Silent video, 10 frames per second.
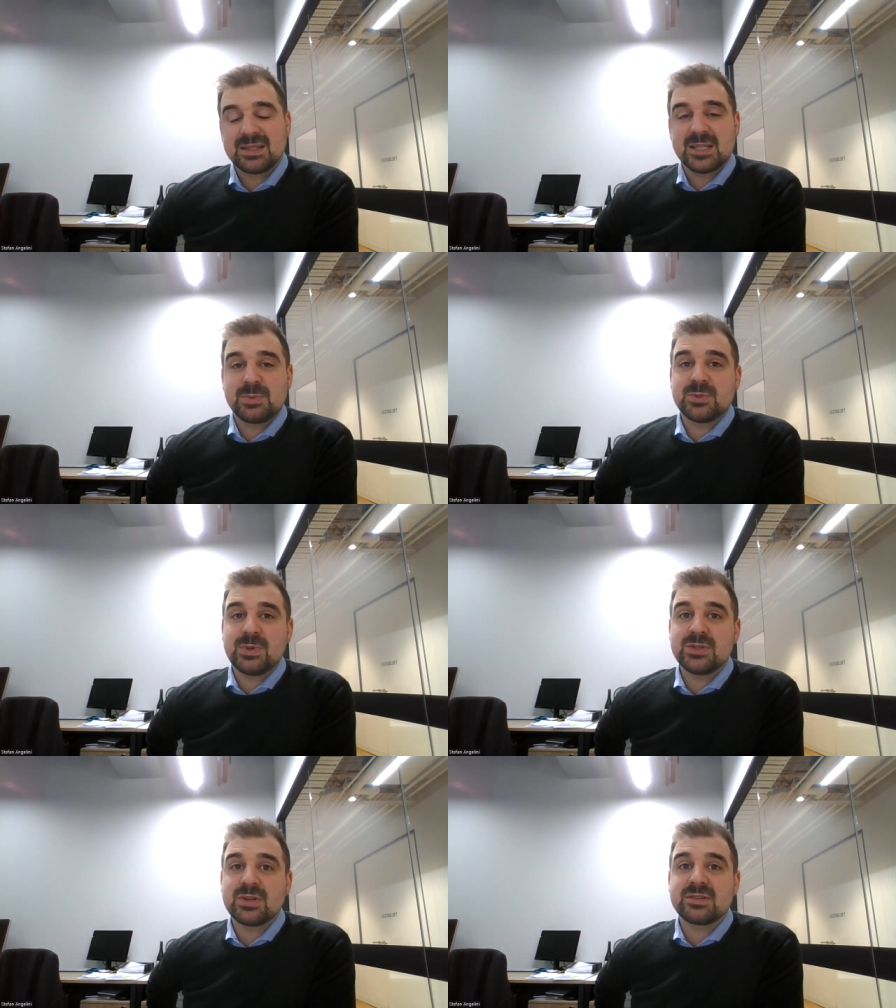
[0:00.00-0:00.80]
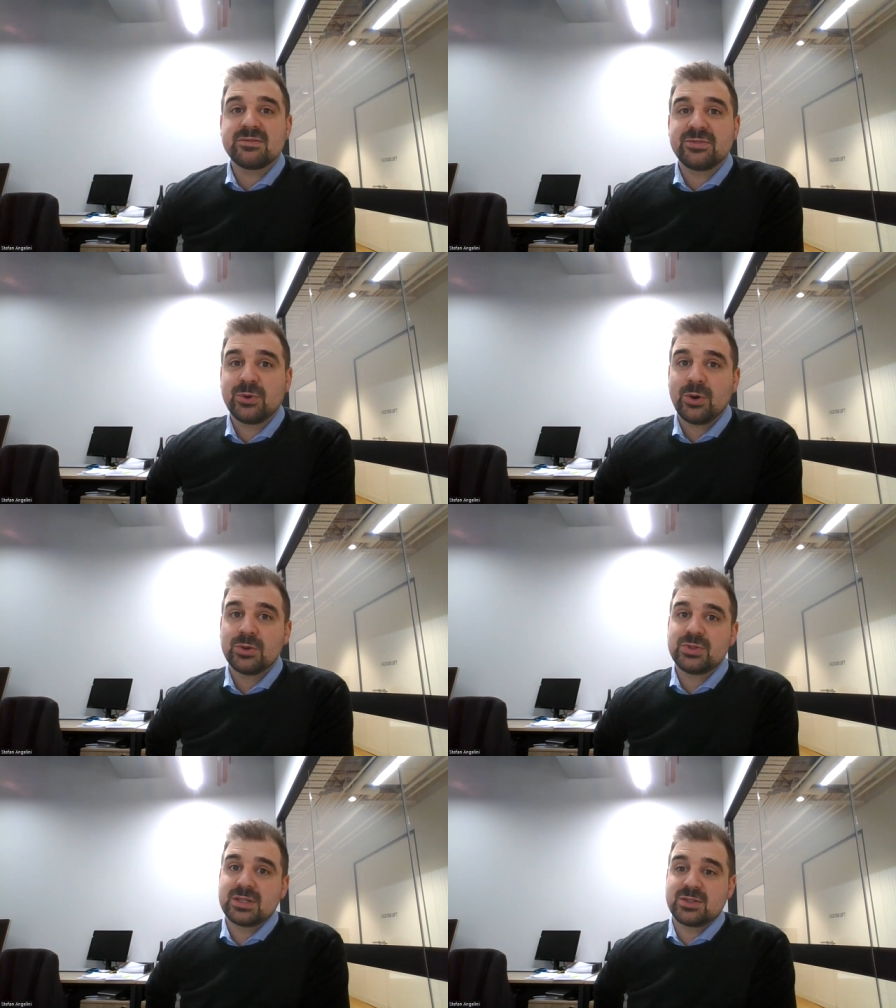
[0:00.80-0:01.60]
That's between
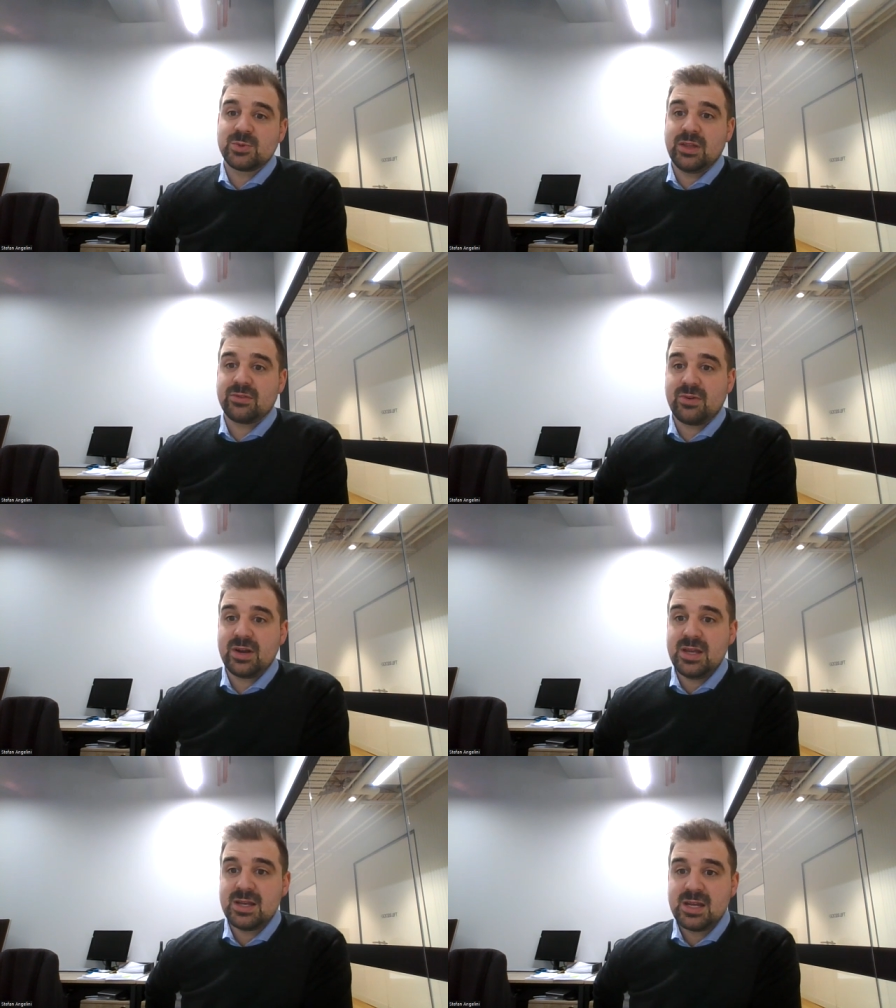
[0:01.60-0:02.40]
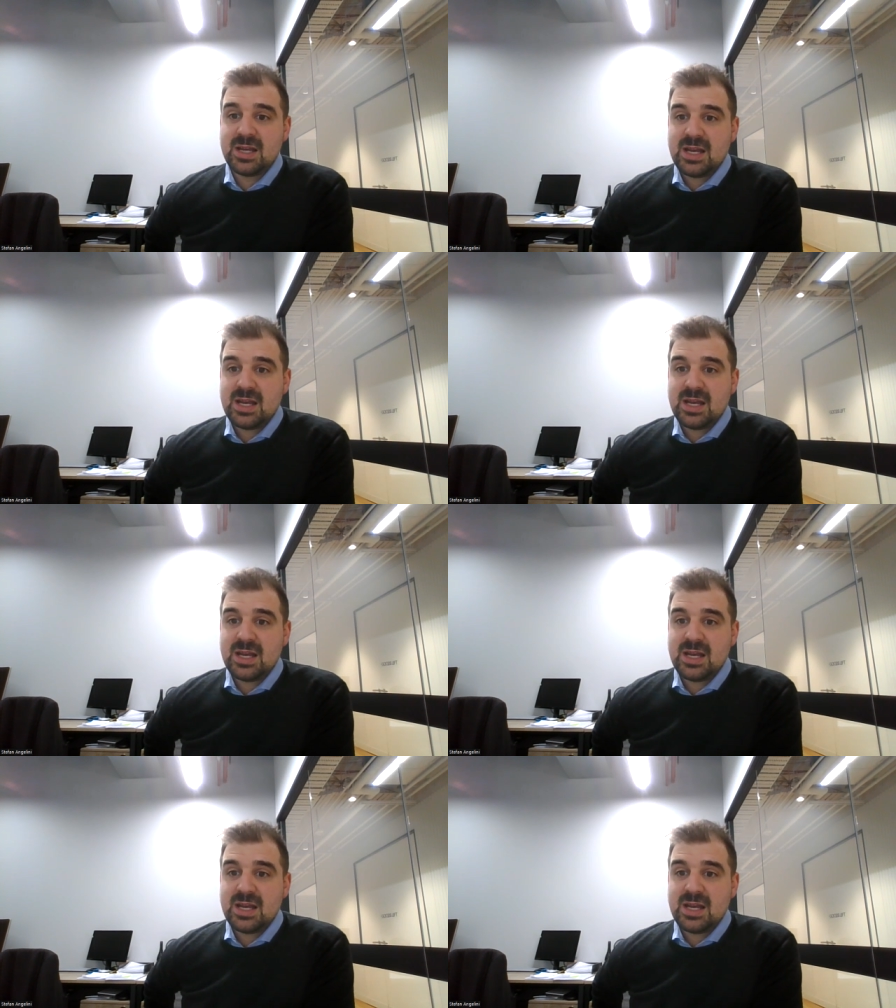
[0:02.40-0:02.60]
2004 2023.